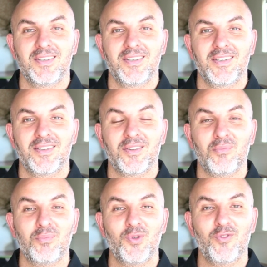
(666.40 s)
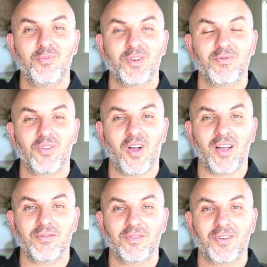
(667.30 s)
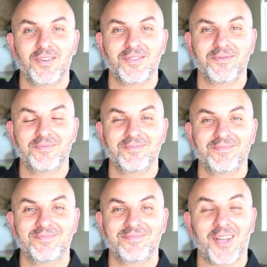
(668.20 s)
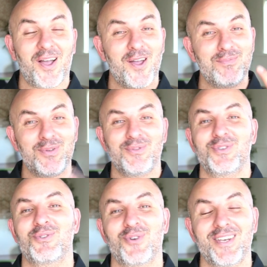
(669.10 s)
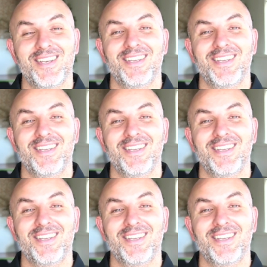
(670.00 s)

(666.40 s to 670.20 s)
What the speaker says: the movement of life. I hope you enjoyed